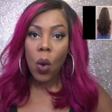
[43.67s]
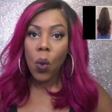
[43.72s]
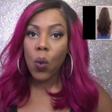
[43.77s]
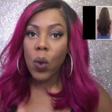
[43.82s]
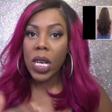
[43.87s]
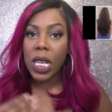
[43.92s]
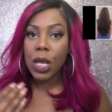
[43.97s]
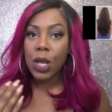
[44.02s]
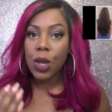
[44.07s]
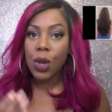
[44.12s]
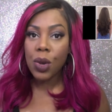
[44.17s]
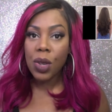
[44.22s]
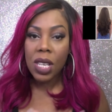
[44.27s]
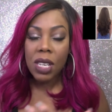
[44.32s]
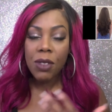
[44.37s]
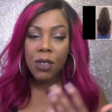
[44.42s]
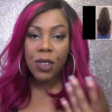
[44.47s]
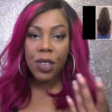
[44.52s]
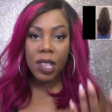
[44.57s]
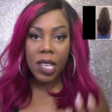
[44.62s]
We do
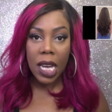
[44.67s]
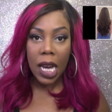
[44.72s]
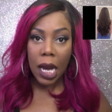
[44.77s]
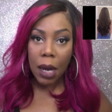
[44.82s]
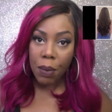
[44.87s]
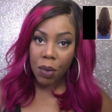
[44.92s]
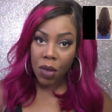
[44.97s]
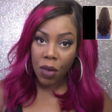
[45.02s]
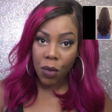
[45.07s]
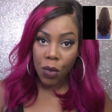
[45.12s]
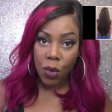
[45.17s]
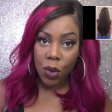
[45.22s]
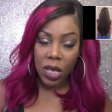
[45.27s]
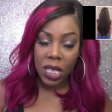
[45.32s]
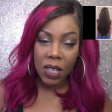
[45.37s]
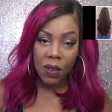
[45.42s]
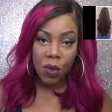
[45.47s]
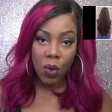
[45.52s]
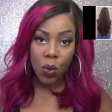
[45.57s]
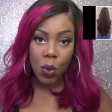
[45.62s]
different types of
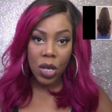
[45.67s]
weaves.